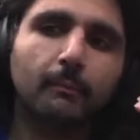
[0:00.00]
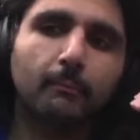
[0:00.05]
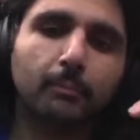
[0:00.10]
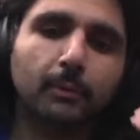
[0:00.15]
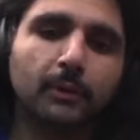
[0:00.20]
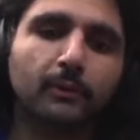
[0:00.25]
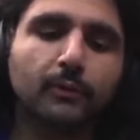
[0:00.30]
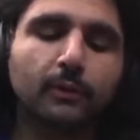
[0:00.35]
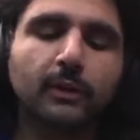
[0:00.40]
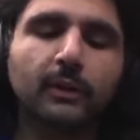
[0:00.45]

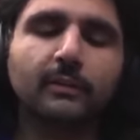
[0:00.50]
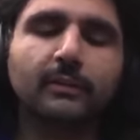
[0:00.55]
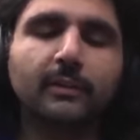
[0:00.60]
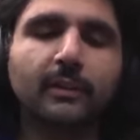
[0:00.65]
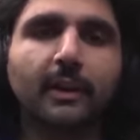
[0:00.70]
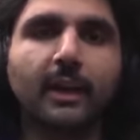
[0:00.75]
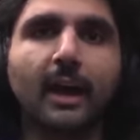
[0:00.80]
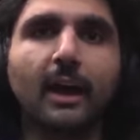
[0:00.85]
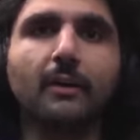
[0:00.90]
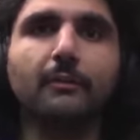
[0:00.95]
Blizzard needs to
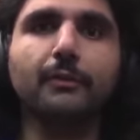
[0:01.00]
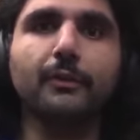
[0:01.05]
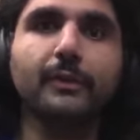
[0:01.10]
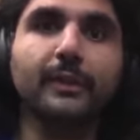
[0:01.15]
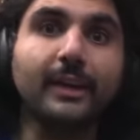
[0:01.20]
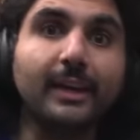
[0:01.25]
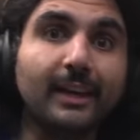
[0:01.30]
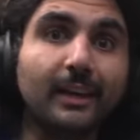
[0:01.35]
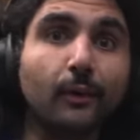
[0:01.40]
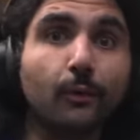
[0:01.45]
account for
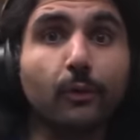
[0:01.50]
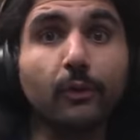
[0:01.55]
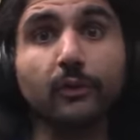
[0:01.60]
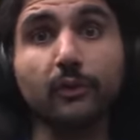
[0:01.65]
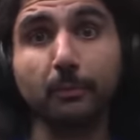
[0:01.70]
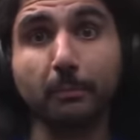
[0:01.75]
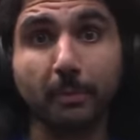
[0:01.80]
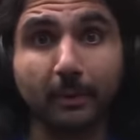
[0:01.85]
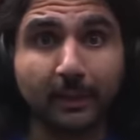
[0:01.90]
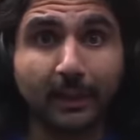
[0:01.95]
the
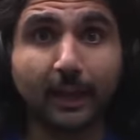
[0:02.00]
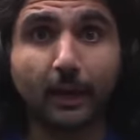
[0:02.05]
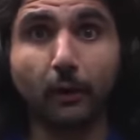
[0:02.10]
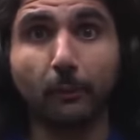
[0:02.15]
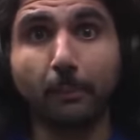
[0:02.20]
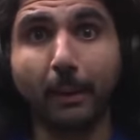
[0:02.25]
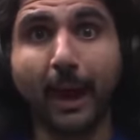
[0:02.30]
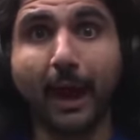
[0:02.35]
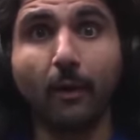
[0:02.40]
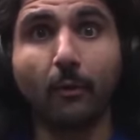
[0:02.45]
increased player
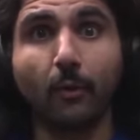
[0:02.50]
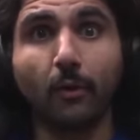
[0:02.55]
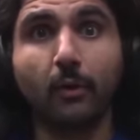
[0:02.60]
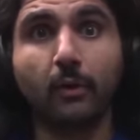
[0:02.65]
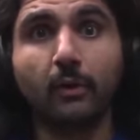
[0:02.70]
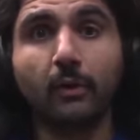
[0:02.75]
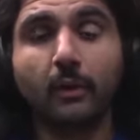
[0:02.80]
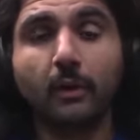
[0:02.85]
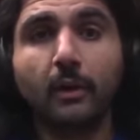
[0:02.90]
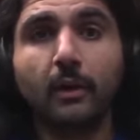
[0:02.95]
power
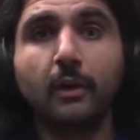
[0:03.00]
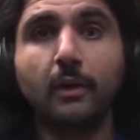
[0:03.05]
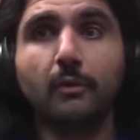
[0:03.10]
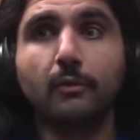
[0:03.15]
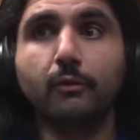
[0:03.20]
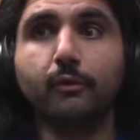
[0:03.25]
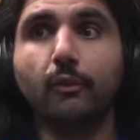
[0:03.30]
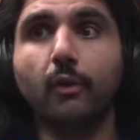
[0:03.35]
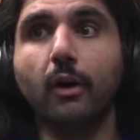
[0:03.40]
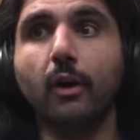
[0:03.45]

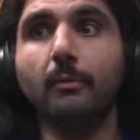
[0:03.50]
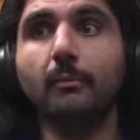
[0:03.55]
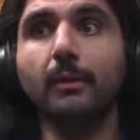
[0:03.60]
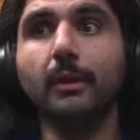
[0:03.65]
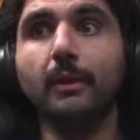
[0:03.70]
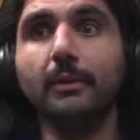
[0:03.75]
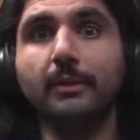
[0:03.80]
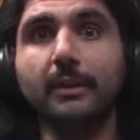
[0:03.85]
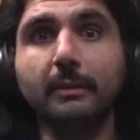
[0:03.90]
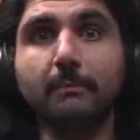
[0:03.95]
from
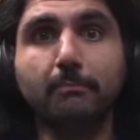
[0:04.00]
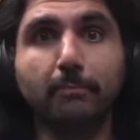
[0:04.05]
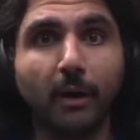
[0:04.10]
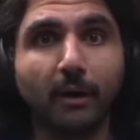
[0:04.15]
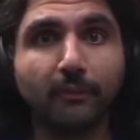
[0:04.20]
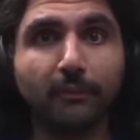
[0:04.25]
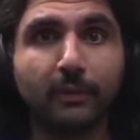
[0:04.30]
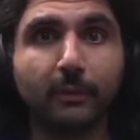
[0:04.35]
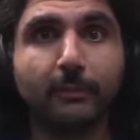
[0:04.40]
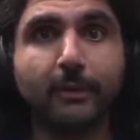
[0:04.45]
the
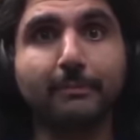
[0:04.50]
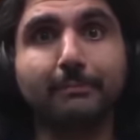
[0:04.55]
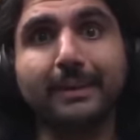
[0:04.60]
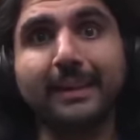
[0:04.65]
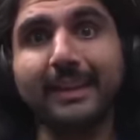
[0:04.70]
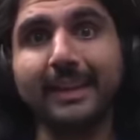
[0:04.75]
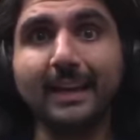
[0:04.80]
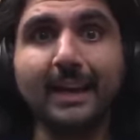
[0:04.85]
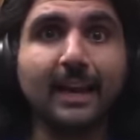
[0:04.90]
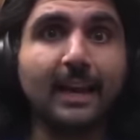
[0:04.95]
buff limit
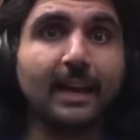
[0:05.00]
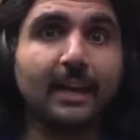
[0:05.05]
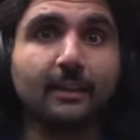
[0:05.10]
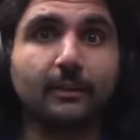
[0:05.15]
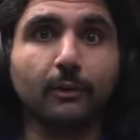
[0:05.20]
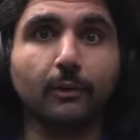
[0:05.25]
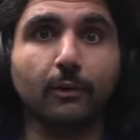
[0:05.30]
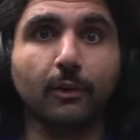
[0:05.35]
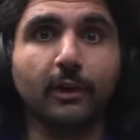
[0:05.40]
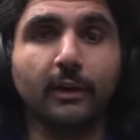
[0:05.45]
being
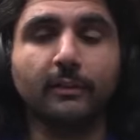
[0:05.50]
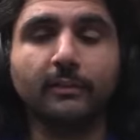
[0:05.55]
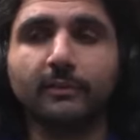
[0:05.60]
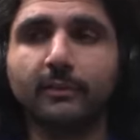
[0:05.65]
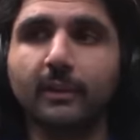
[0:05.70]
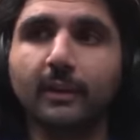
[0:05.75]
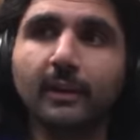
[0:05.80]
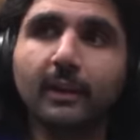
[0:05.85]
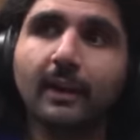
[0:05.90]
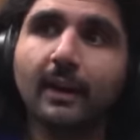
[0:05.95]
increased
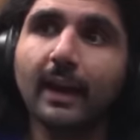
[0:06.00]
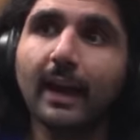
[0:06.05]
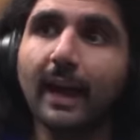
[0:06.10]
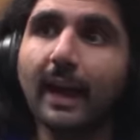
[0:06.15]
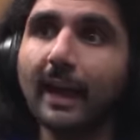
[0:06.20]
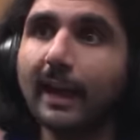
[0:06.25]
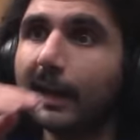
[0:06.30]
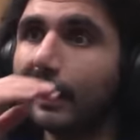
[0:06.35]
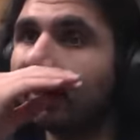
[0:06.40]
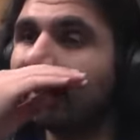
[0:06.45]

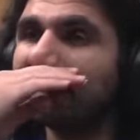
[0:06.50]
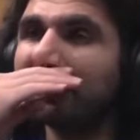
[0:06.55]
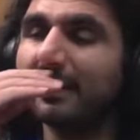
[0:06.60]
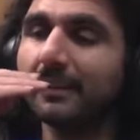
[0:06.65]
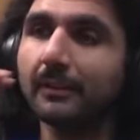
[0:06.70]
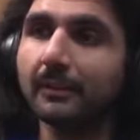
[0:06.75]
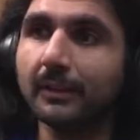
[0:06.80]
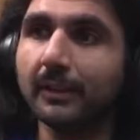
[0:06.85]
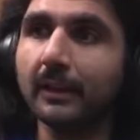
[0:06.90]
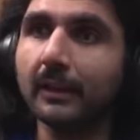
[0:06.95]
and
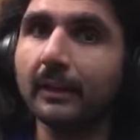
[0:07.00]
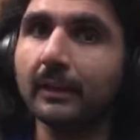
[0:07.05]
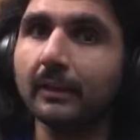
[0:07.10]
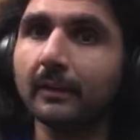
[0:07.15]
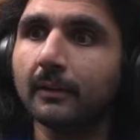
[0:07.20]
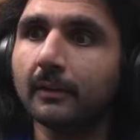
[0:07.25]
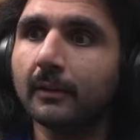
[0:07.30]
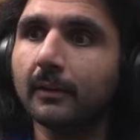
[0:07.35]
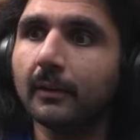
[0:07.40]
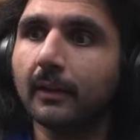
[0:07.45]
the
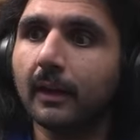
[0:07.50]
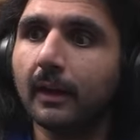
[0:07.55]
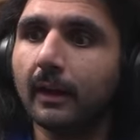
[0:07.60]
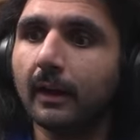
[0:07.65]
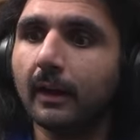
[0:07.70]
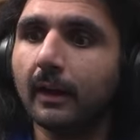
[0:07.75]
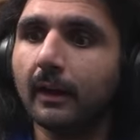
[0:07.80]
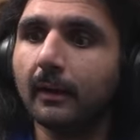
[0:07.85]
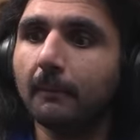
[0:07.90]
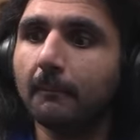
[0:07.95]

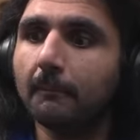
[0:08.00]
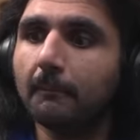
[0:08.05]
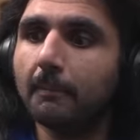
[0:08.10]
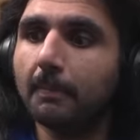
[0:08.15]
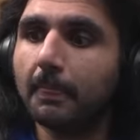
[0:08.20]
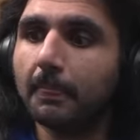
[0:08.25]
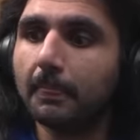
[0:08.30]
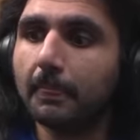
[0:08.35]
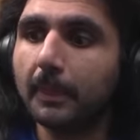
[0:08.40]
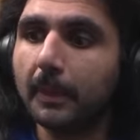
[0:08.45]
uh,
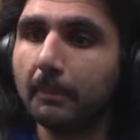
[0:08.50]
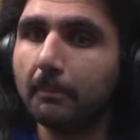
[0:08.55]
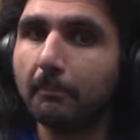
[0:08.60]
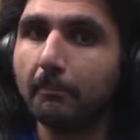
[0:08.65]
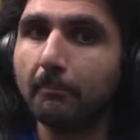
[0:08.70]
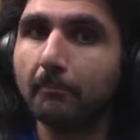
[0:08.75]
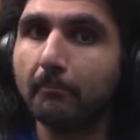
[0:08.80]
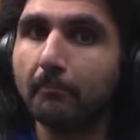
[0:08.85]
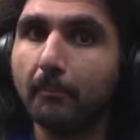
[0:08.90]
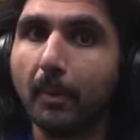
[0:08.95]
the
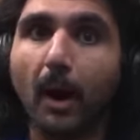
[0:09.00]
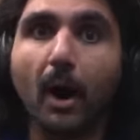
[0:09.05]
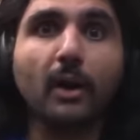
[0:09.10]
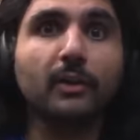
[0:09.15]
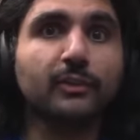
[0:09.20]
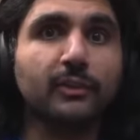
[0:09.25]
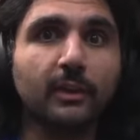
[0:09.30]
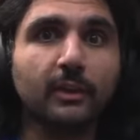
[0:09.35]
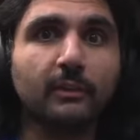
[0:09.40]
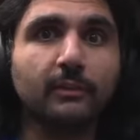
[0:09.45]

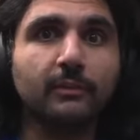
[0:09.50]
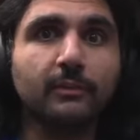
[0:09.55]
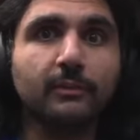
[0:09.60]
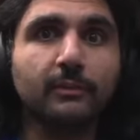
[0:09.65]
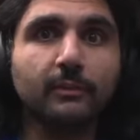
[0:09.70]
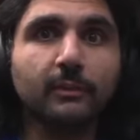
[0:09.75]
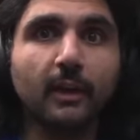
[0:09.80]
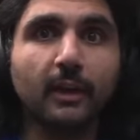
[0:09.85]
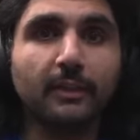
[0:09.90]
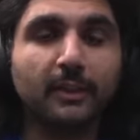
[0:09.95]
bosses
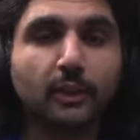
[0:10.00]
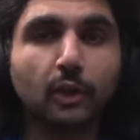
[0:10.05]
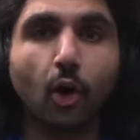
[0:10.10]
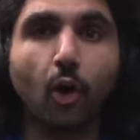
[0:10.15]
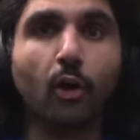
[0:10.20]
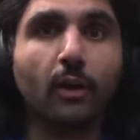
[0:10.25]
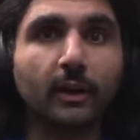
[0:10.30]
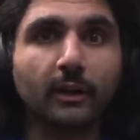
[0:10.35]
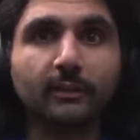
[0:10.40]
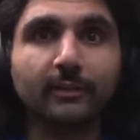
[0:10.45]
and the
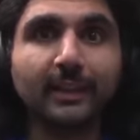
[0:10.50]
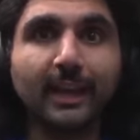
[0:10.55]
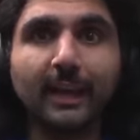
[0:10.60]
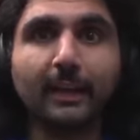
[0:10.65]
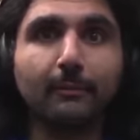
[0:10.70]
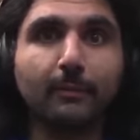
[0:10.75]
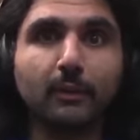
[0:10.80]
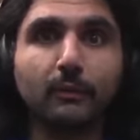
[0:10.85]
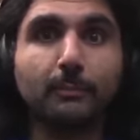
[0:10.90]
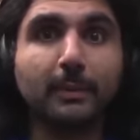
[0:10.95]
targets, the
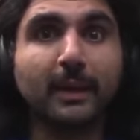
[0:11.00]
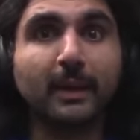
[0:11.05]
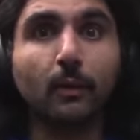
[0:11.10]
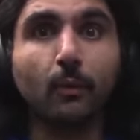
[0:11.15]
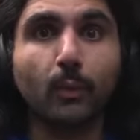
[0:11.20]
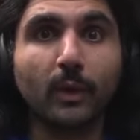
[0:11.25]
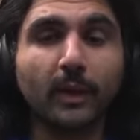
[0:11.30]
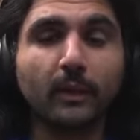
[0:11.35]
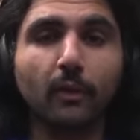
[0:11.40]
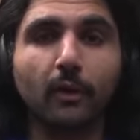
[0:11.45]
enemies being
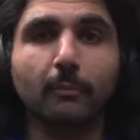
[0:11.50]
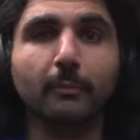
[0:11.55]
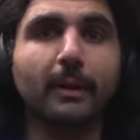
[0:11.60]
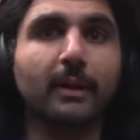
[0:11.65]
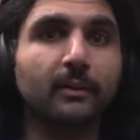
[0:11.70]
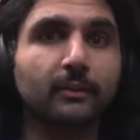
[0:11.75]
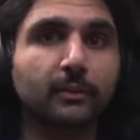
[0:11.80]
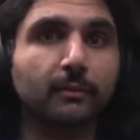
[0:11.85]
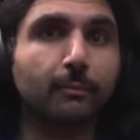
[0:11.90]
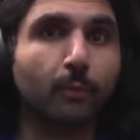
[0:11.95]
weaker
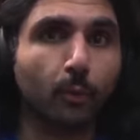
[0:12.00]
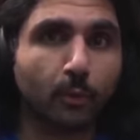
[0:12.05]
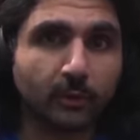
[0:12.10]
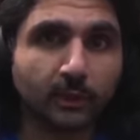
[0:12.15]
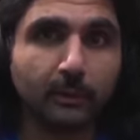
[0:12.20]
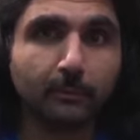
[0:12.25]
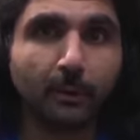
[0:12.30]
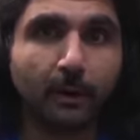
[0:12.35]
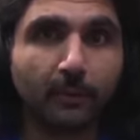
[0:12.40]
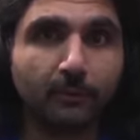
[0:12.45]
because of more
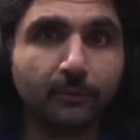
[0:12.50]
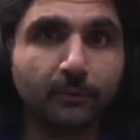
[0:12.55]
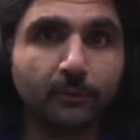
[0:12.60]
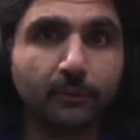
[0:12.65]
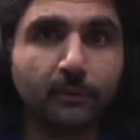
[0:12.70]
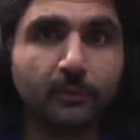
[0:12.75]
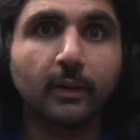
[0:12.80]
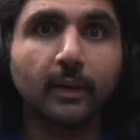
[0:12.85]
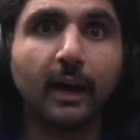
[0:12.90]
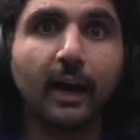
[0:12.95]
debuffs.
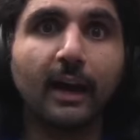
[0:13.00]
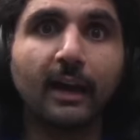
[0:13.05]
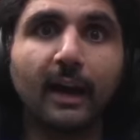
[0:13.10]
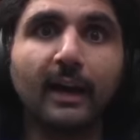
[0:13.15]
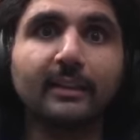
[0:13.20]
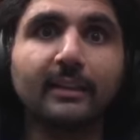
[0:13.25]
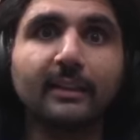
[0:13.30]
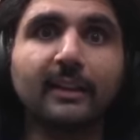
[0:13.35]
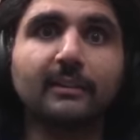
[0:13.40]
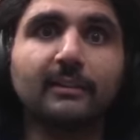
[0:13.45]
I, I,
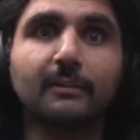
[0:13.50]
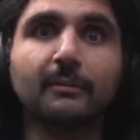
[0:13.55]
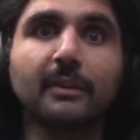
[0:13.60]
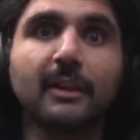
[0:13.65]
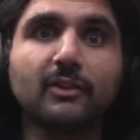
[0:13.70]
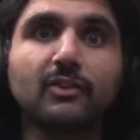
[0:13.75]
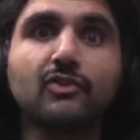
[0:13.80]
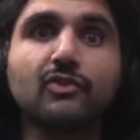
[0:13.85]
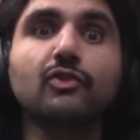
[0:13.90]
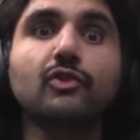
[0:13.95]
think that's something
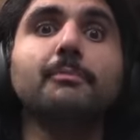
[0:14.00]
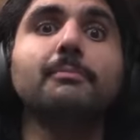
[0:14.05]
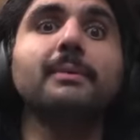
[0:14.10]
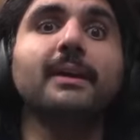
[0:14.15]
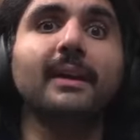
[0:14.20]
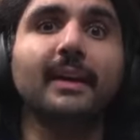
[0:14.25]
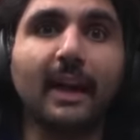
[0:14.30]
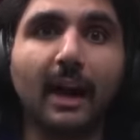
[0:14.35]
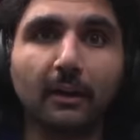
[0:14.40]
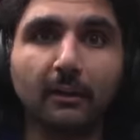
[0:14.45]
that should be
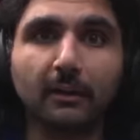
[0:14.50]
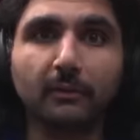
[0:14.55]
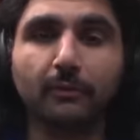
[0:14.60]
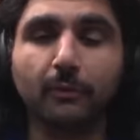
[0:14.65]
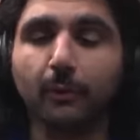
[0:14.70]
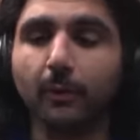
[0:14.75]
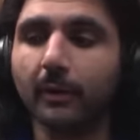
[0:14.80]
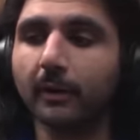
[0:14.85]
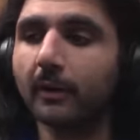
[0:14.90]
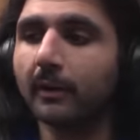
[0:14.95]
accounted
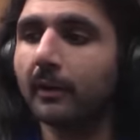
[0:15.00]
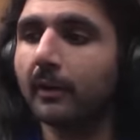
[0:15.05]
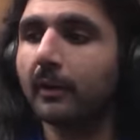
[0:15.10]
for.